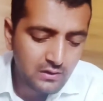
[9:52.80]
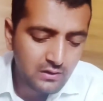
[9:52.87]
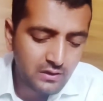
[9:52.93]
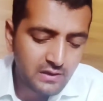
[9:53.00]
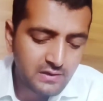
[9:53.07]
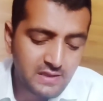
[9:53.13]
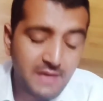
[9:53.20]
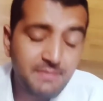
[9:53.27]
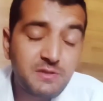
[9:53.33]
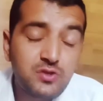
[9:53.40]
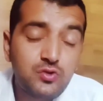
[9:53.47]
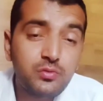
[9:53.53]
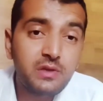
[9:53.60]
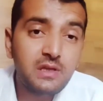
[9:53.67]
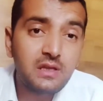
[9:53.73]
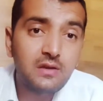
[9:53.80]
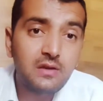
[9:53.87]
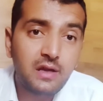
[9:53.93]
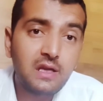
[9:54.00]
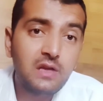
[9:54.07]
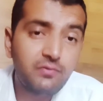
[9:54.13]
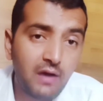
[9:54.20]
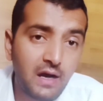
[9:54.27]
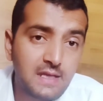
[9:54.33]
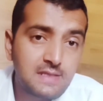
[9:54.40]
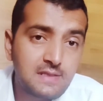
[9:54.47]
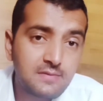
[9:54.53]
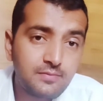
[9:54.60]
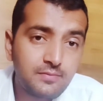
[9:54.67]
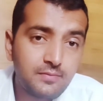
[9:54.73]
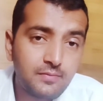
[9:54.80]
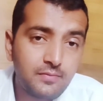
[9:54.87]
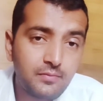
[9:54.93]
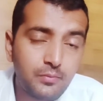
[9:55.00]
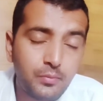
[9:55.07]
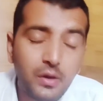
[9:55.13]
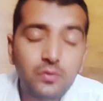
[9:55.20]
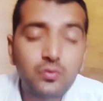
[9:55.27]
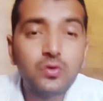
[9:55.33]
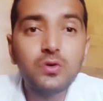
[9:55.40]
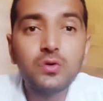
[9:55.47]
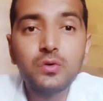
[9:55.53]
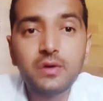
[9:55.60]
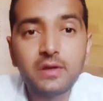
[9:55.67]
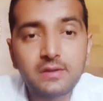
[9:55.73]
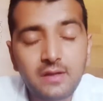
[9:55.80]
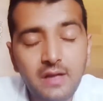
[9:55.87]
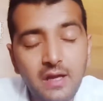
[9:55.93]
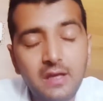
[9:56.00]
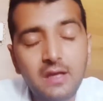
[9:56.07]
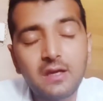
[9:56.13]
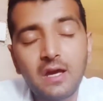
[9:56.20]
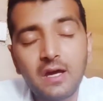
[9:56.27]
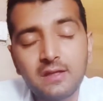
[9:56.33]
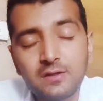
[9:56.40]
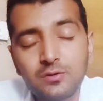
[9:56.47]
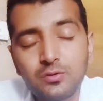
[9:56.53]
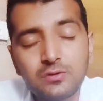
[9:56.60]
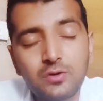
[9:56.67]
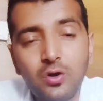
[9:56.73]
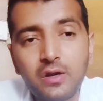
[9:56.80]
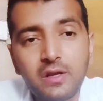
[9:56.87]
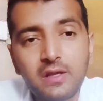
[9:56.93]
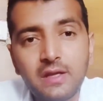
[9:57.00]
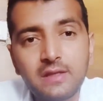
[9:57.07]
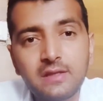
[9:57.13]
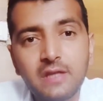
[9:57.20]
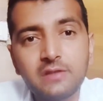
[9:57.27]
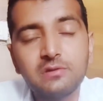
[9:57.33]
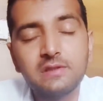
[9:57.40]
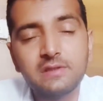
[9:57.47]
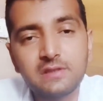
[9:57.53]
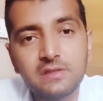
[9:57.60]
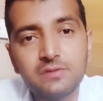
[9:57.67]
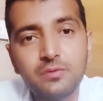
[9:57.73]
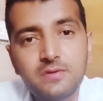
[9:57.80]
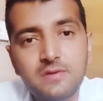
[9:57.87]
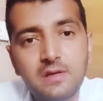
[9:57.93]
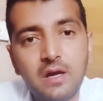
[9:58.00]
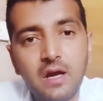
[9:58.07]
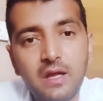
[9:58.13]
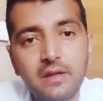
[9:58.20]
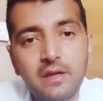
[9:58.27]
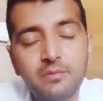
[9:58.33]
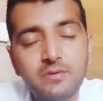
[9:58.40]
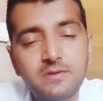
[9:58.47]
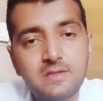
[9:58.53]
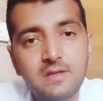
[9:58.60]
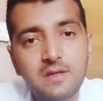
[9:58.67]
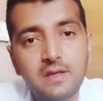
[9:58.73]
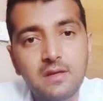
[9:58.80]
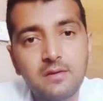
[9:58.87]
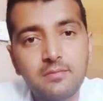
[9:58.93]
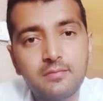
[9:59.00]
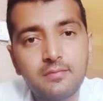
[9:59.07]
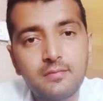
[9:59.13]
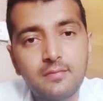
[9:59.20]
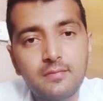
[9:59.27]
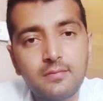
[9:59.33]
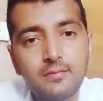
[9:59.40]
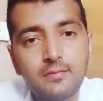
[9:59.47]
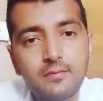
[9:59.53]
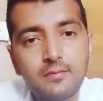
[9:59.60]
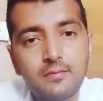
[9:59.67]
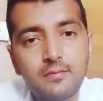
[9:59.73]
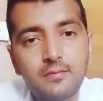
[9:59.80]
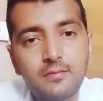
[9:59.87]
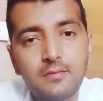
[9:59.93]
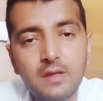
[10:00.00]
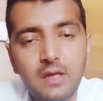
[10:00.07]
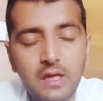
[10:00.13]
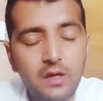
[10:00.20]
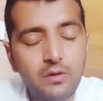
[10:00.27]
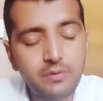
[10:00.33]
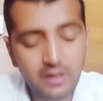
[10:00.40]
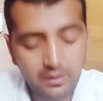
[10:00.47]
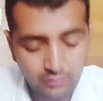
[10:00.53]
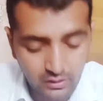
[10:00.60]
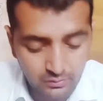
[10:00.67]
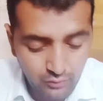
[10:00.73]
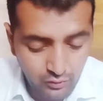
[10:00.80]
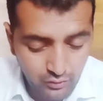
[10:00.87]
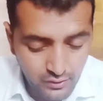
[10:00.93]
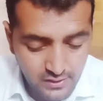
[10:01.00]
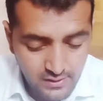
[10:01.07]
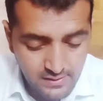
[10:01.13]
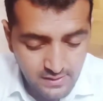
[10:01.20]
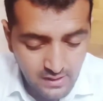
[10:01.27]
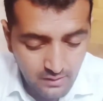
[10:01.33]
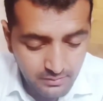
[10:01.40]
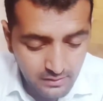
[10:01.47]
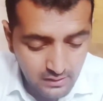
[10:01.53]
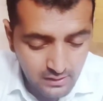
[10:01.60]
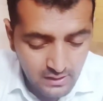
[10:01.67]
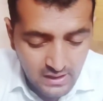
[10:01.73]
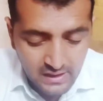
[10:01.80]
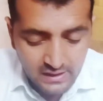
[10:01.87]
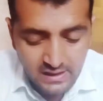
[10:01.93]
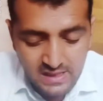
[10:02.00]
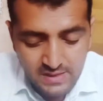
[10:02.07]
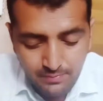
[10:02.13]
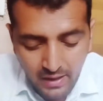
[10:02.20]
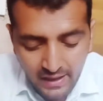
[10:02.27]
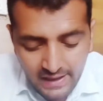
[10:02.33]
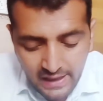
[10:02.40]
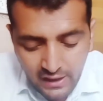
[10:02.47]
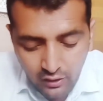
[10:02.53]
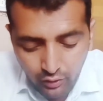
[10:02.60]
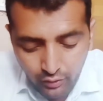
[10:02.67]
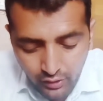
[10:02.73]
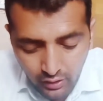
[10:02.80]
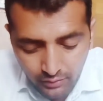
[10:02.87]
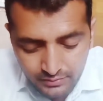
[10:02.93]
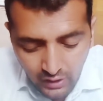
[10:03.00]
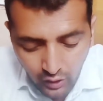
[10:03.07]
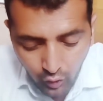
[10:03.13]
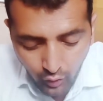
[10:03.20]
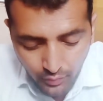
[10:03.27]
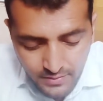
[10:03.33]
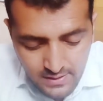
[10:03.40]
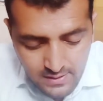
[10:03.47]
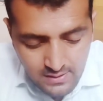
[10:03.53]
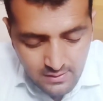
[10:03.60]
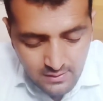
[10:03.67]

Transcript: it seems to be running fast. But wo ek tarah ke kya the, wo daud nahi rahe the. Actually, this was a car that was running. And now we have one more question here. Pe. The spiling out of the homes.